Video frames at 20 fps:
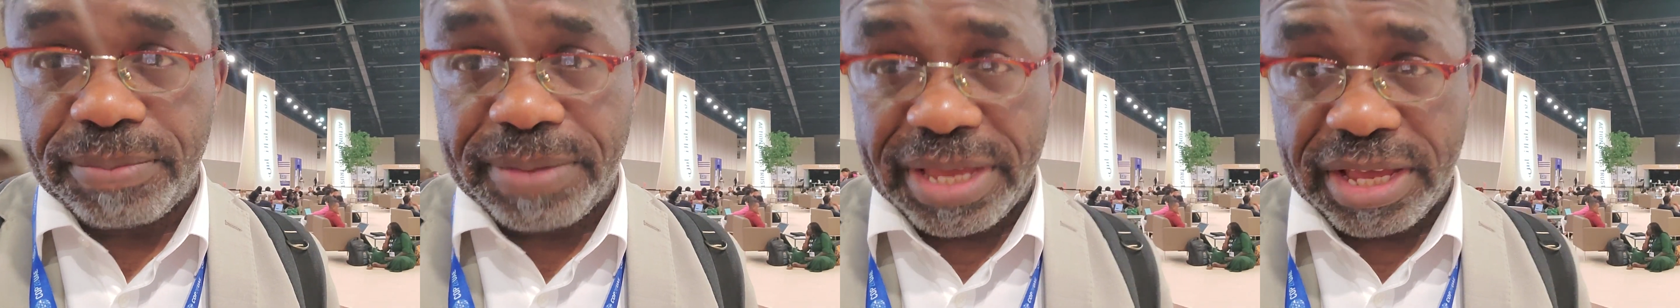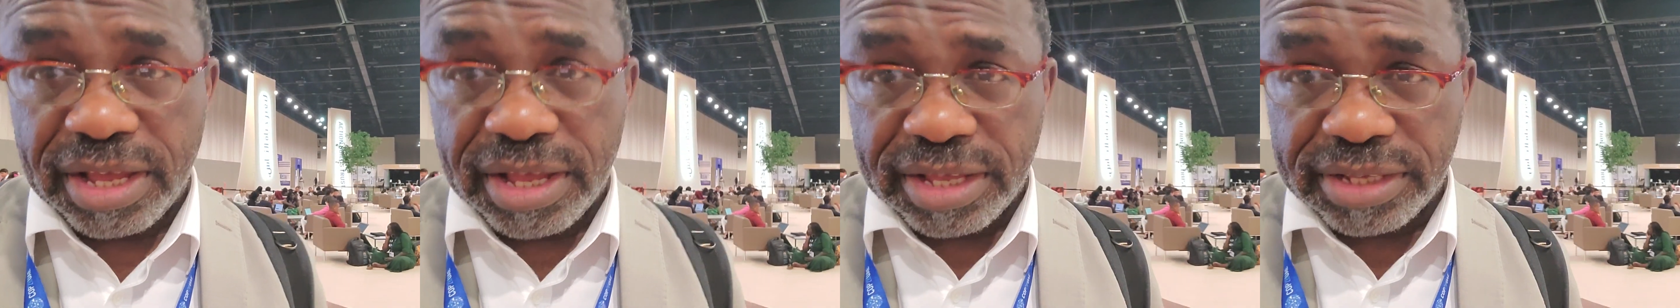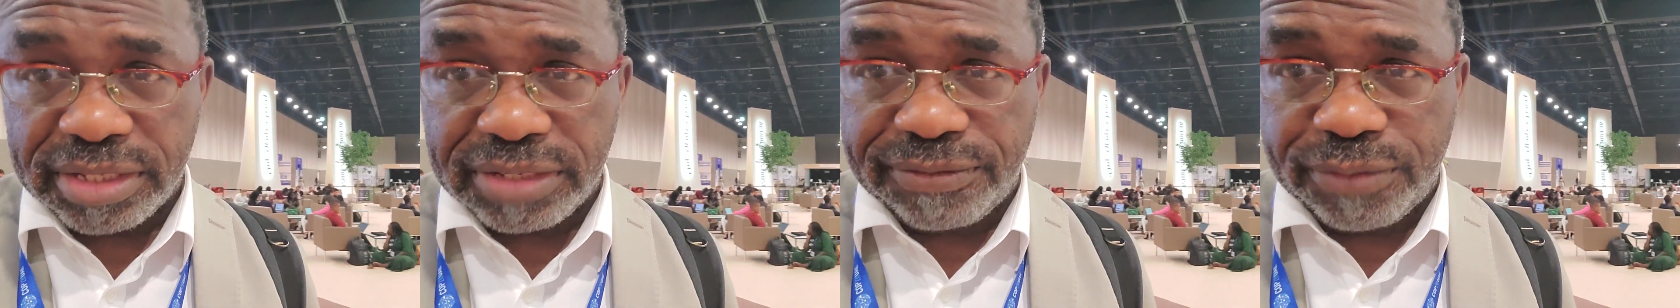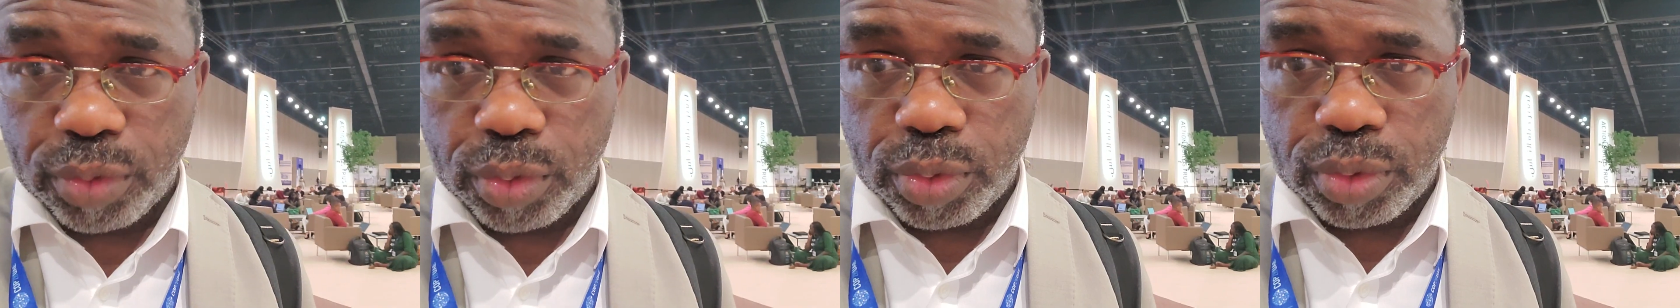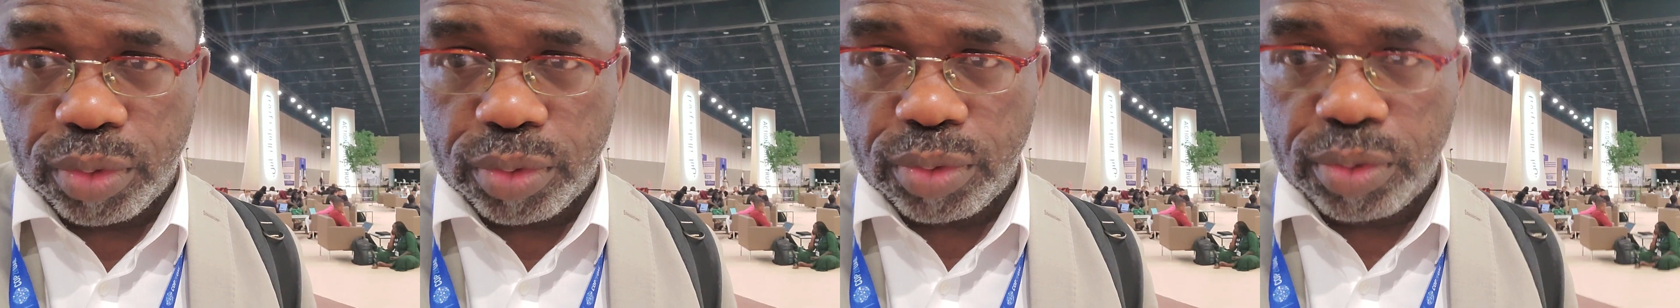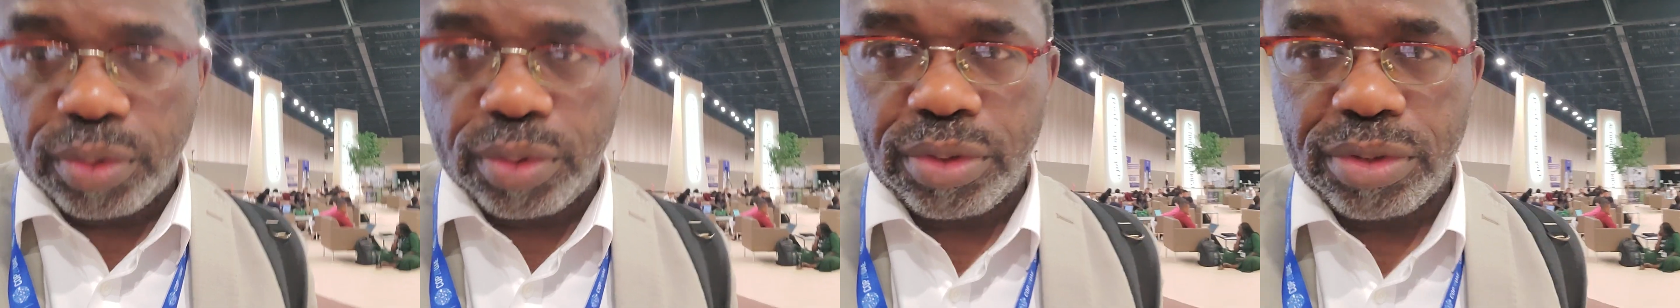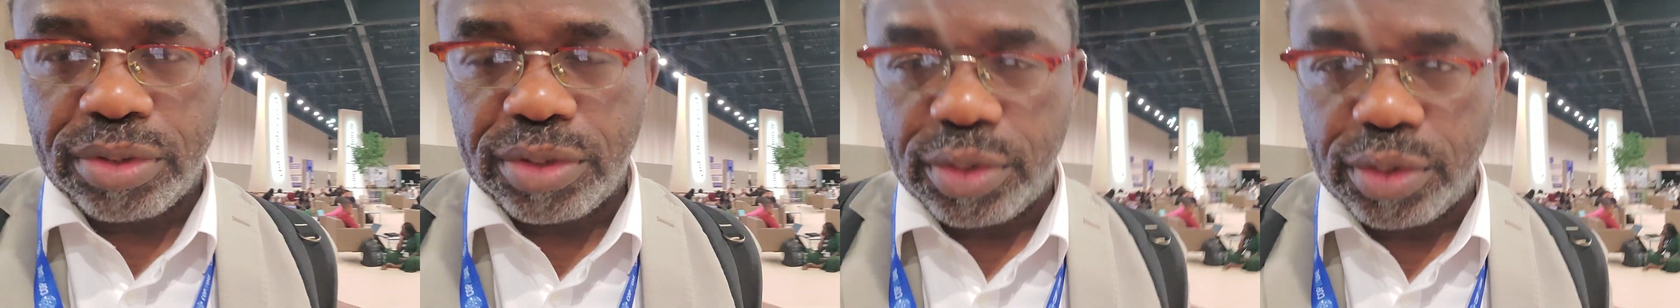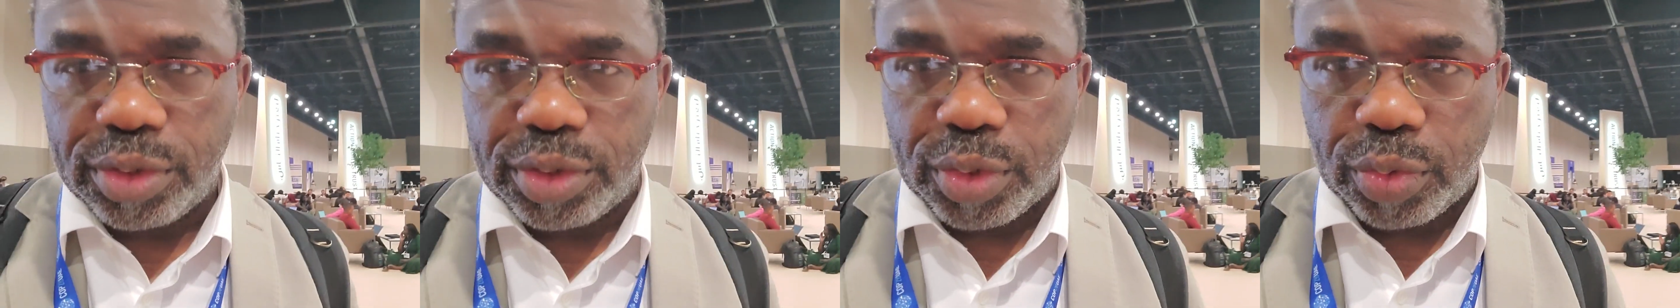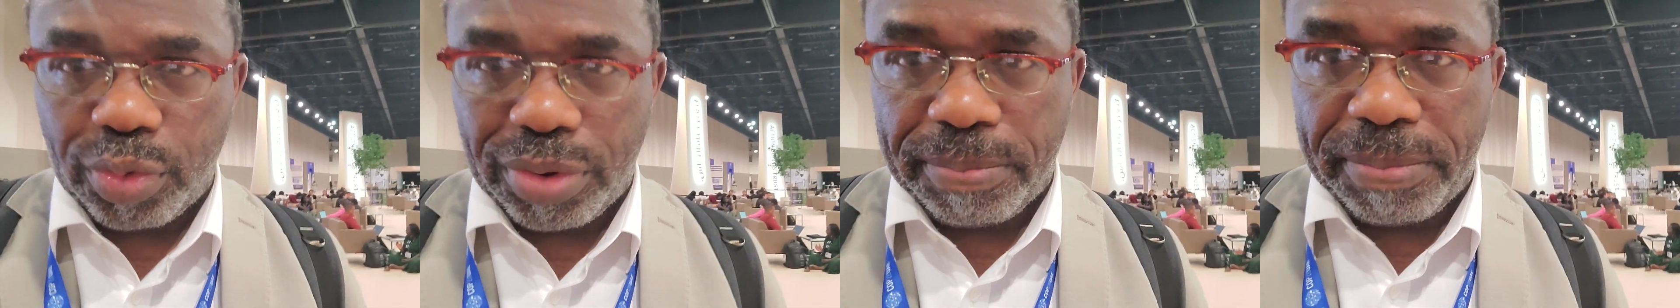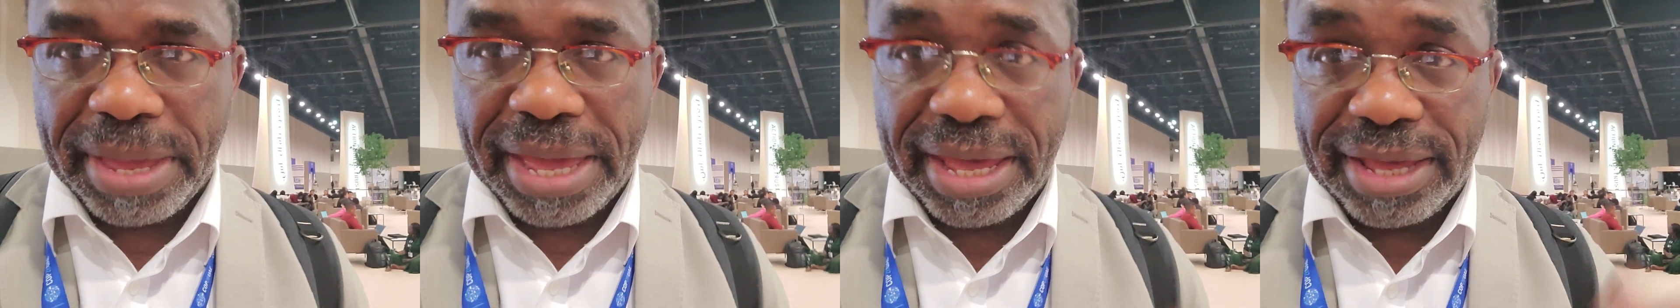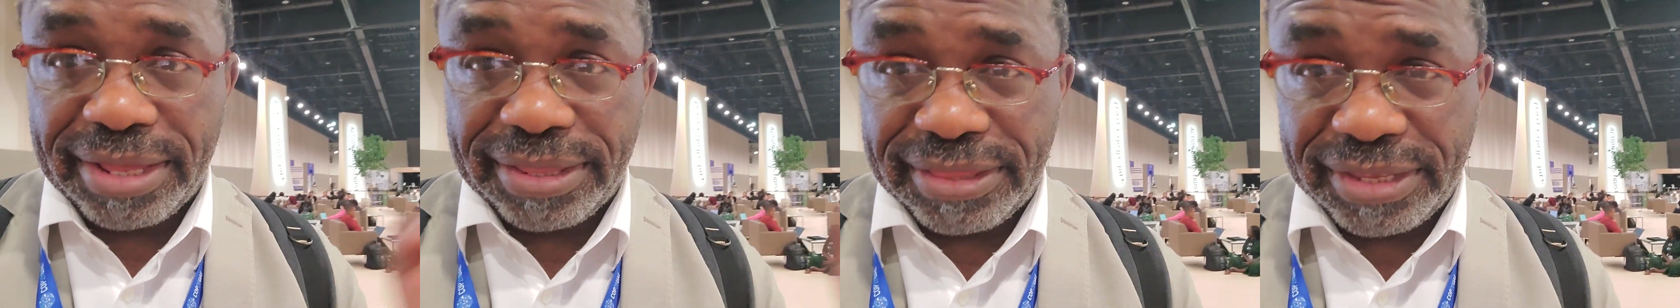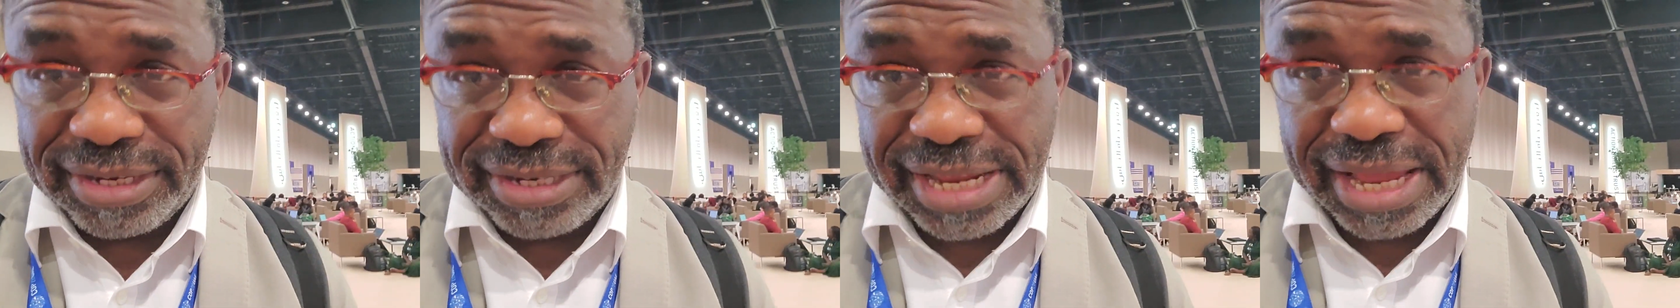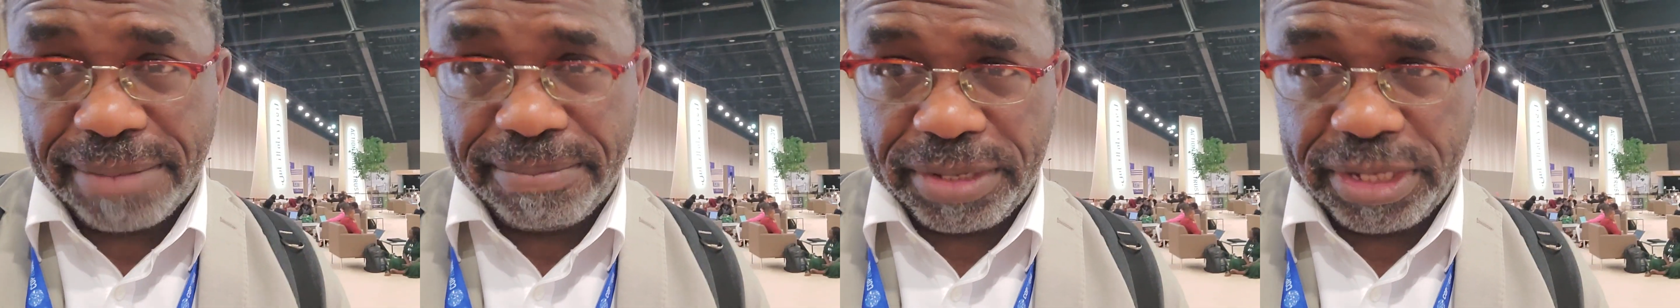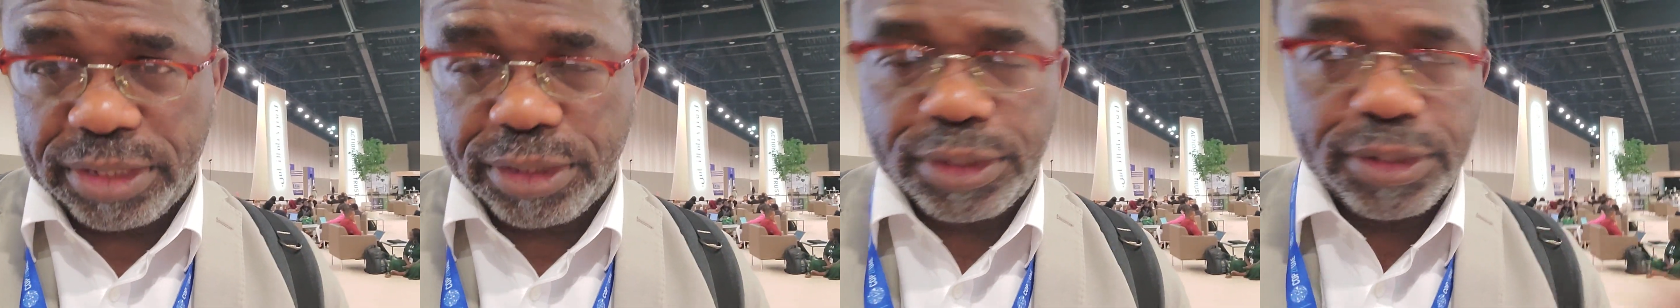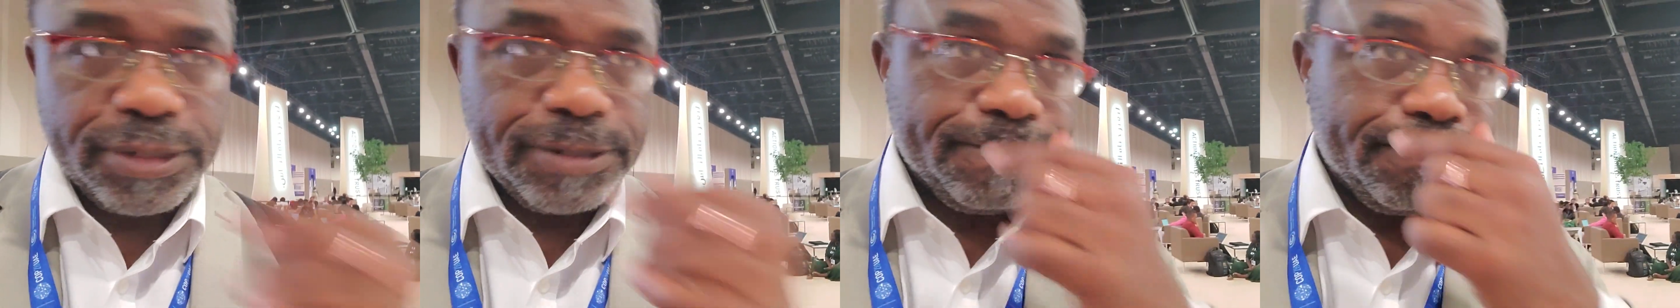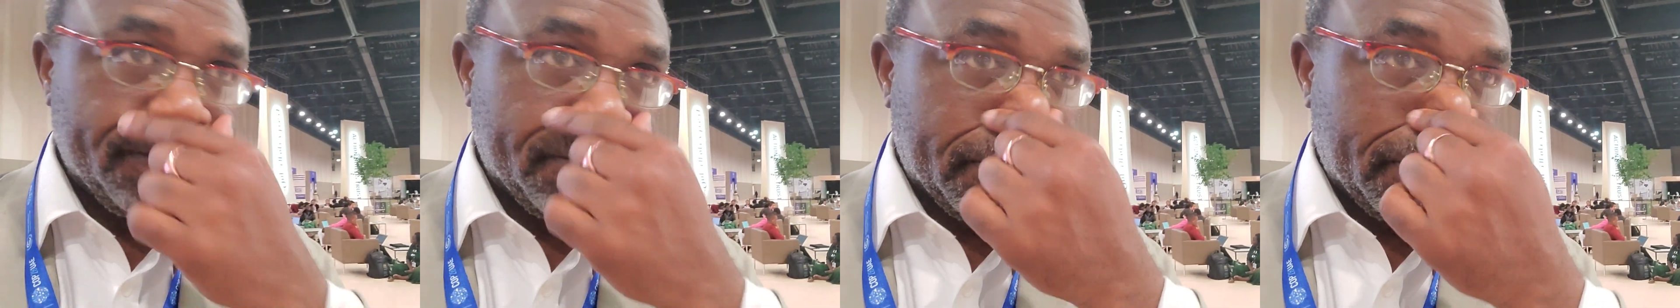are being asked for to repair the damage